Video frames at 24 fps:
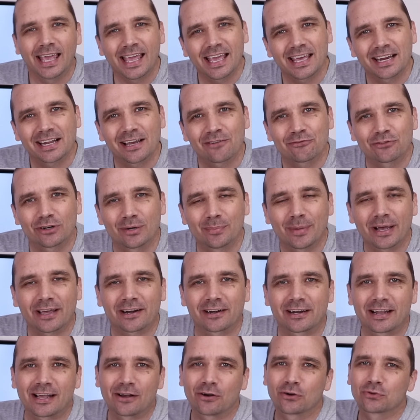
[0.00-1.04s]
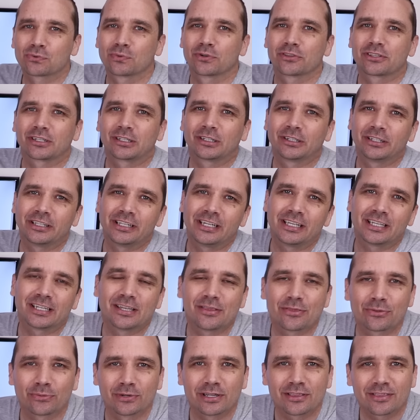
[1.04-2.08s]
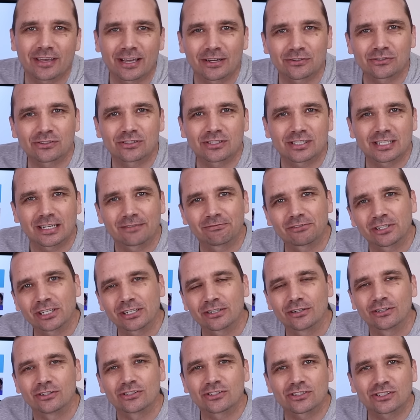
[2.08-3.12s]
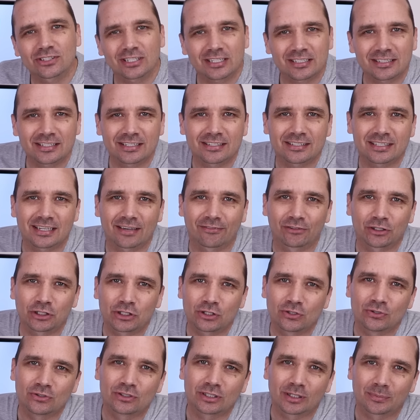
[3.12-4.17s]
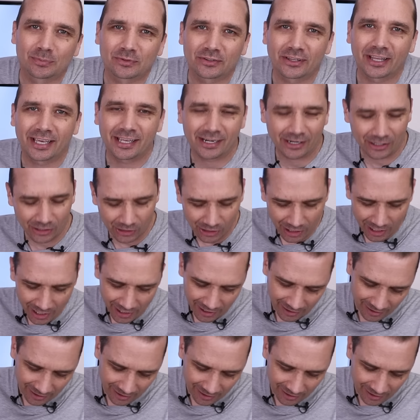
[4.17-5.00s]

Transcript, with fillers: And after about an hour's worth of cleaning and 3,767 Q-tips later,